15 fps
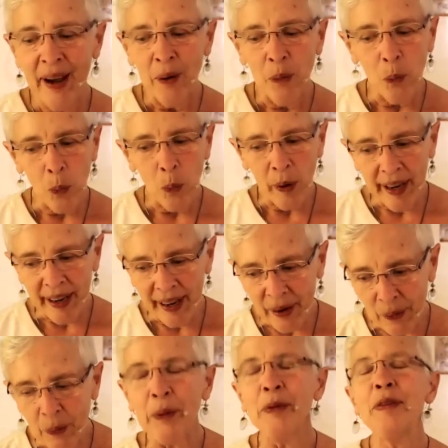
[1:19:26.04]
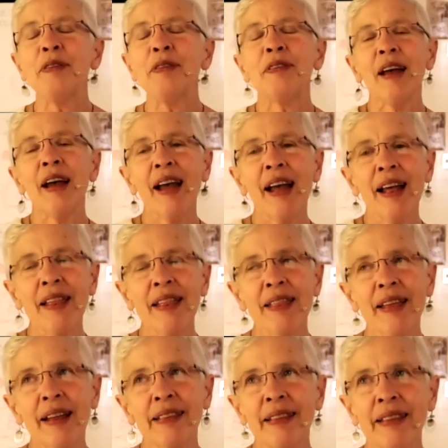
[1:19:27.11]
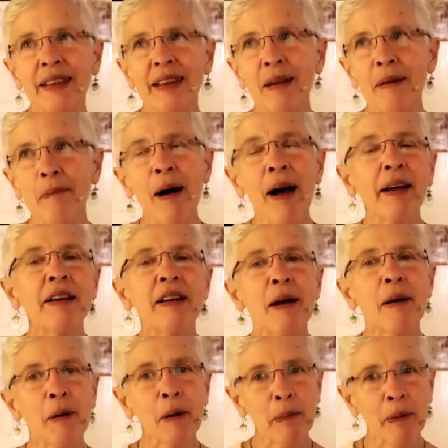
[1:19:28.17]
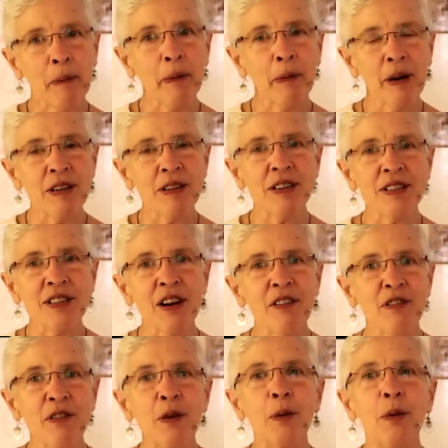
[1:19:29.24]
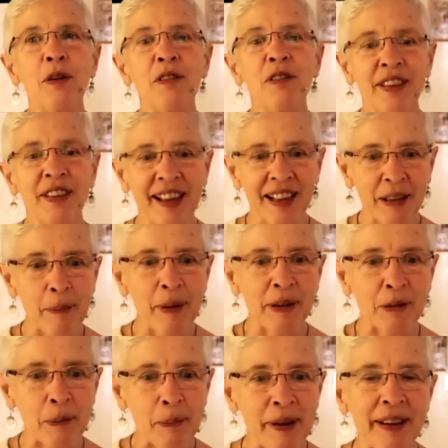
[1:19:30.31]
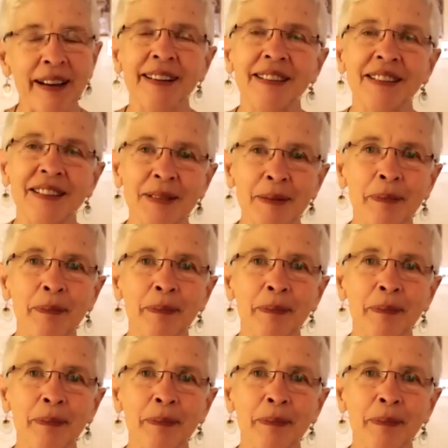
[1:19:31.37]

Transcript: we could say that the biodynamic preparations are food for the elemental beings.